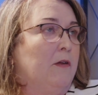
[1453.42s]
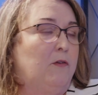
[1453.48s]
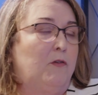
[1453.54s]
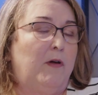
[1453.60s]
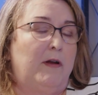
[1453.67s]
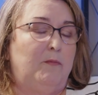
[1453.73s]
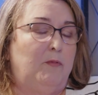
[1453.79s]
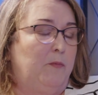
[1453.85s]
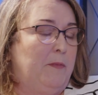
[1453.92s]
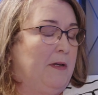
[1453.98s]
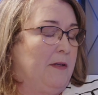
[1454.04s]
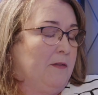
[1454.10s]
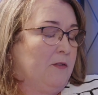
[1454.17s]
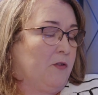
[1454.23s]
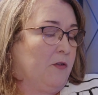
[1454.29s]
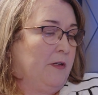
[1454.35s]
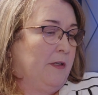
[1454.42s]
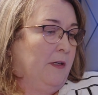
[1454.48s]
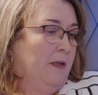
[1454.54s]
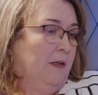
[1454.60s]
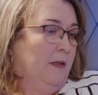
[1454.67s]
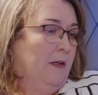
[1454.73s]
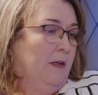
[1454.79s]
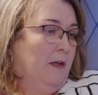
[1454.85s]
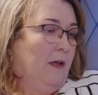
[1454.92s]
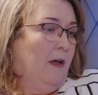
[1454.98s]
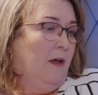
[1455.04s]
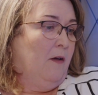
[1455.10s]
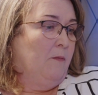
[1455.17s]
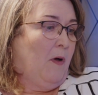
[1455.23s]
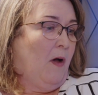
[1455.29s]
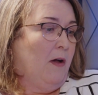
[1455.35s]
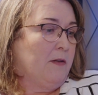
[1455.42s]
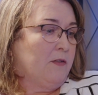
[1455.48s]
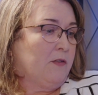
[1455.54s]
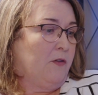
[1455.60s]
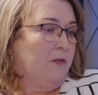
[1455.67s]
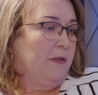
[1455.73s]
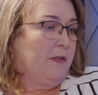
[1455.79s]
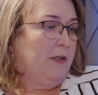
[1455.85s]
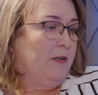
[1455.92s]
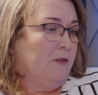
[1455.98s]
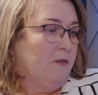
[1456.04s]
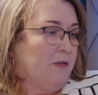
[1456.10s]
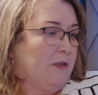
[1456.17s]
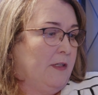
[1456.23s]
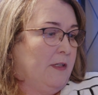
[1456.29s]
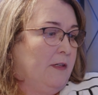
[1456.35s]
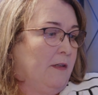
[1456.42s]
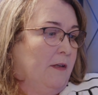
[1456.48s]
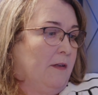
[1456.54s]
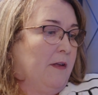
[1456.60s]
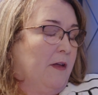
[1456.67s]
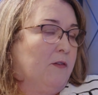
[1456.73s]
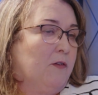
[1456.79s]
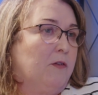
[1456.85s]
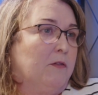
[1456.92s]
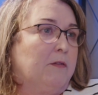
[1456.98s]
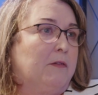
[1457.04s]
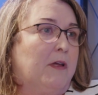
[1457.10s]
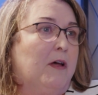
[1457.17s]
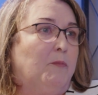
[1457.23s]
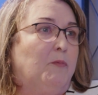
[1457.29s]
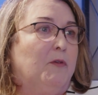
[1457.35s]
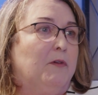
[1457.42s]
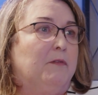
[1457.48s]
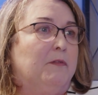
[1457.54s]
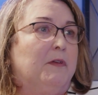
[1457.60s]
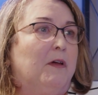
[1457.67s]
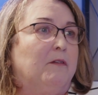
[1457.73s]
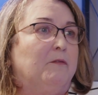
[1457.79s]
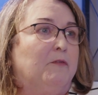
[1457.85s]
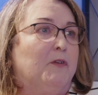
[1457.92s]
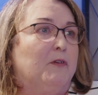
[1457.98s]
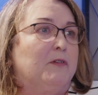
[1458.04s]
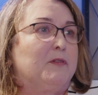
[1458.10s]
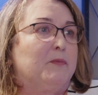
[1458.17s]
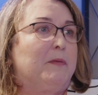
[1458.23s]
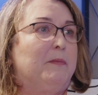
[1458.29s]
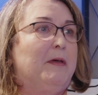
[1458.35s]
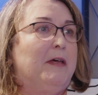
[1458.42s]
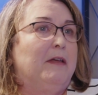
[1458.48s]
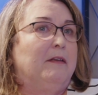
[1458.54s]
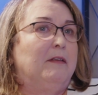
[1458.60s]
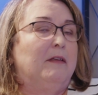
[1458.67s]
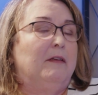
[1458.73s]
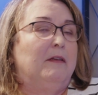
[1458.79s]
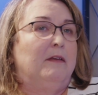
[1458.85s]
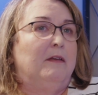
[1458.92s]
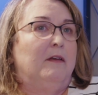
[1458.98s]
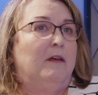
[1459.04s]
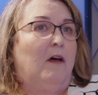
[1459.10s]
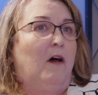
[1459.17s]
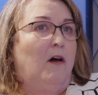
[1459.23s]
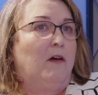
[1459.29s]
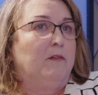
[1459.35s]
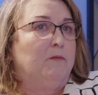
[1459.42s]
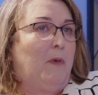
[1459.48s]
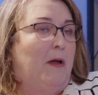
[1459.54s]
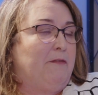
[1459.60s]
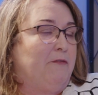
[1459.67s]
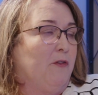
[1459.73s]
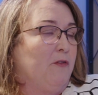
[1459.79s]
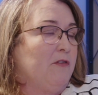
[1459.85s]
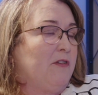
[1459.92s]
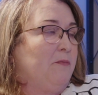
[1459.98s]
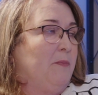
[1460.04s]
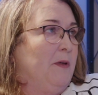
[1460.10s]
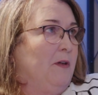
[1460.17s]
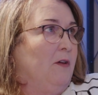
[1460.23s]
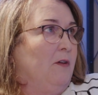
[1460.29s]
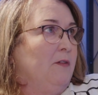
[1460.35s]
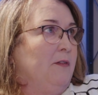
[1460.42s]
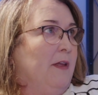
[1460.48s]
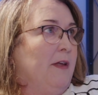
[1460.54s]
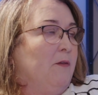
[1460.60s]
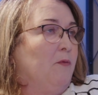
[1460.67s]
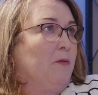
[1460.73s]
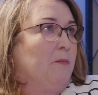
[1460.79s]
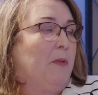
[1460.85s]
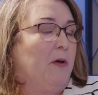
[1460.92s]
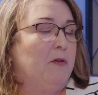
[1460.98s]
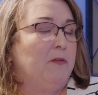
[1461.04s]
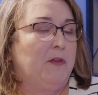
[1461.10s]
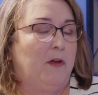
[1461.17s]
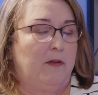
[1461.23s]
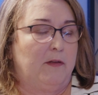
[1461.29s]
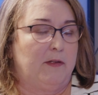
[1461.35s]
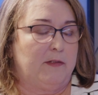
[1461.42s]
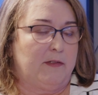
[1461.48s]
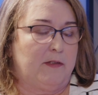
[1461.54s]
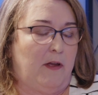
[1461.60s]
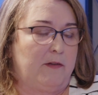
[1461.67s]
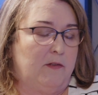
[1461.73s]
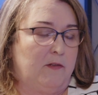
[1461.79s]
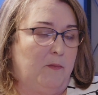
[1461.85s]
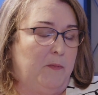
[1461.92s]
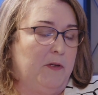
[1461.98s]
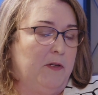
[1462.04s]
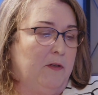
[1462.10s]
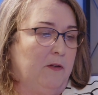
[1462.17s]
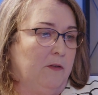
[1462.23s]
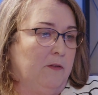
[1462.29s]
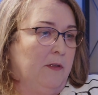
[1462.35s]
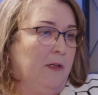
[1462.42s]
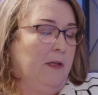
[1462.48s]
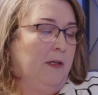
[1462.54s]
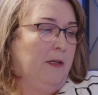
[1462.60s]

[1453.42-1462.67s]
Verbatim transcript: Incredible ministry. Um, Oscar and Kirsty, another couple of young folks we met on my first build, they were both assigned to the build.